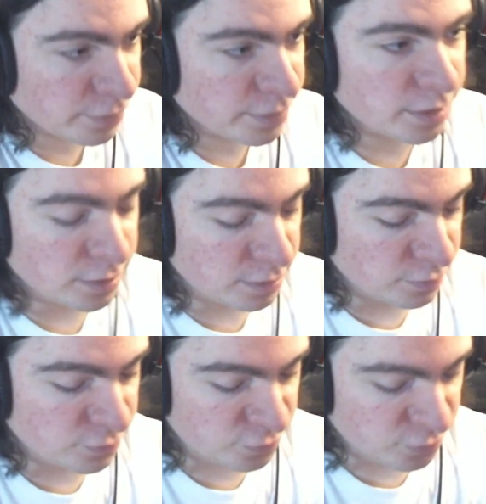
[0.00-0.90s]

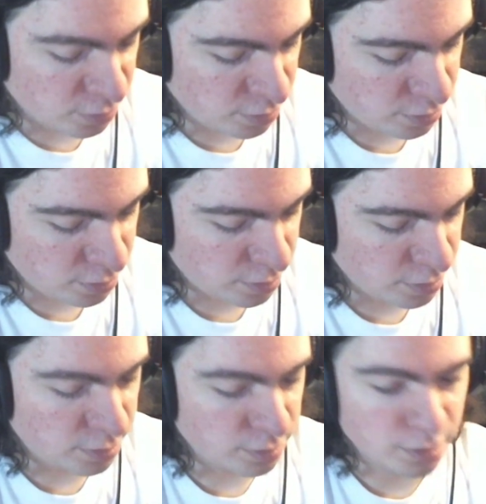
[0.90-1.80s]
is
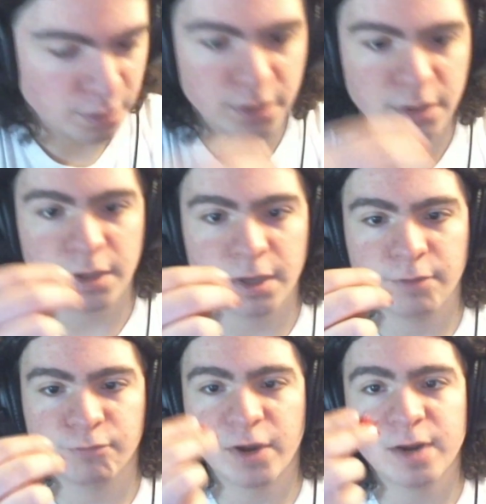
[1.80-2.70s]

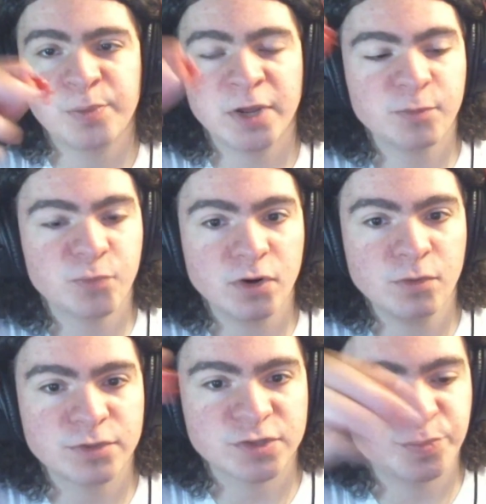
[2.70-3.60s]
a red
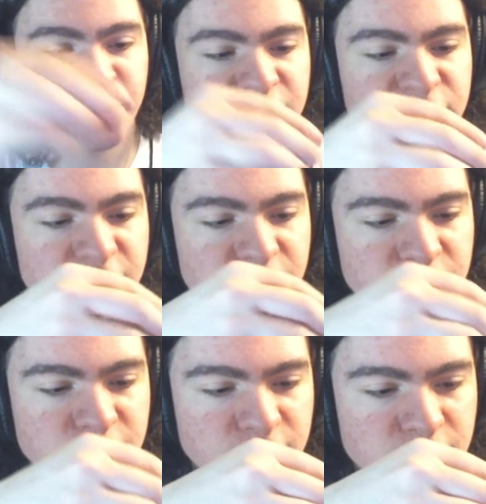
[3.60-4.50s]
Pikmin with his pick
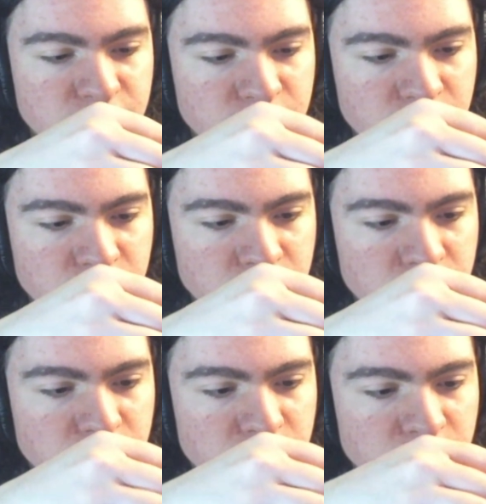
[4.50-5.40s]
dick.
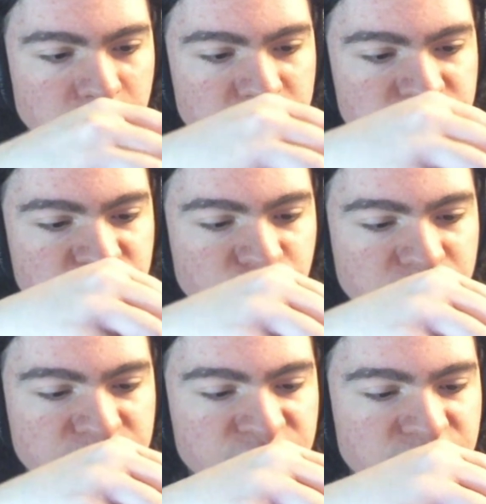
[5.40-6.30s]

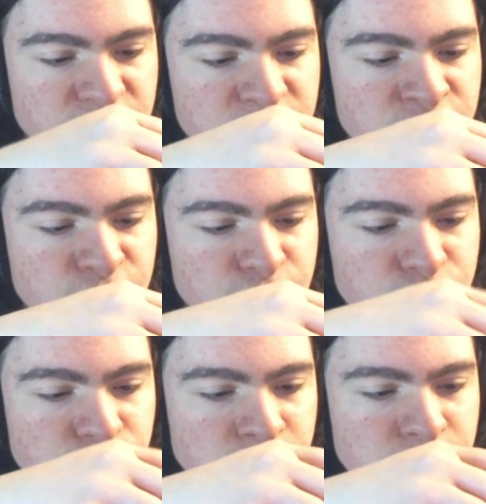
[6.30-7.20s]
Squeezes into